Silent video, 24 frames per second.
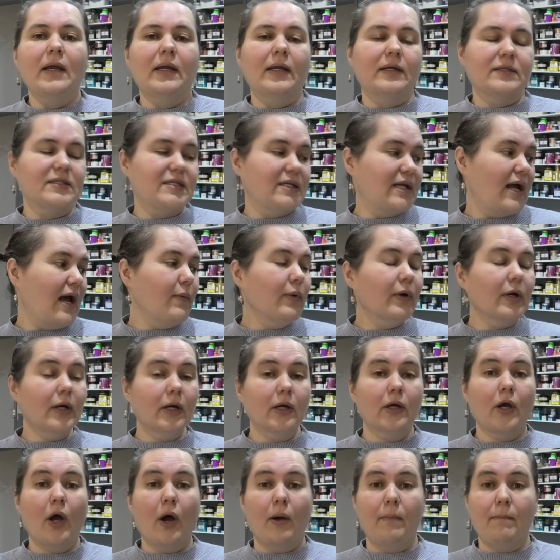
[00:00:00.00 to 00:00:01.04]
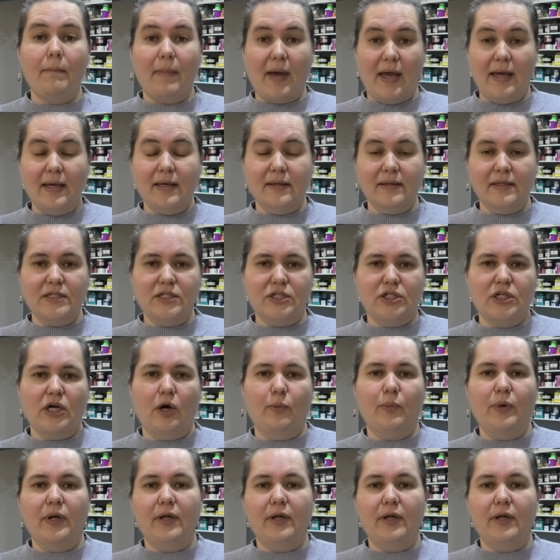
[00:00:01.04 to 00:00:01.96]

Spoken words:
Now today we're going to go and make this gel,